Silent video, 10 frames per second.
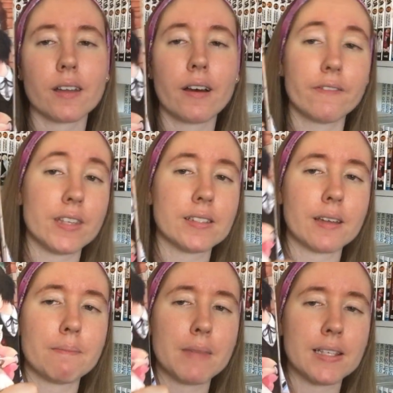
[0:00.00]
of these
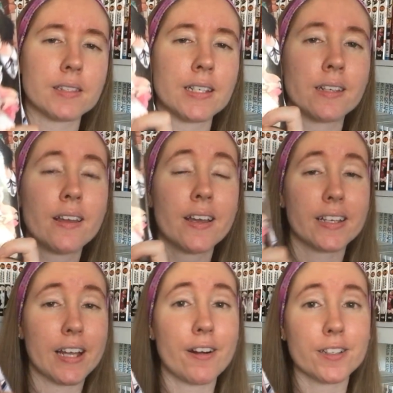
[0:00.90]
amazing
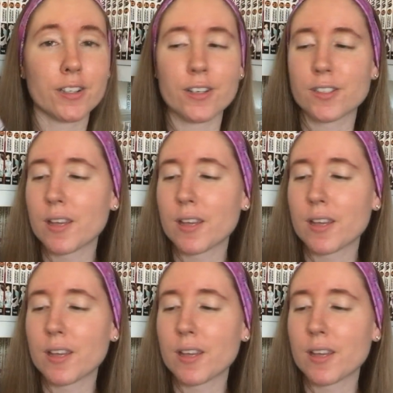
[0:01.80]
characters.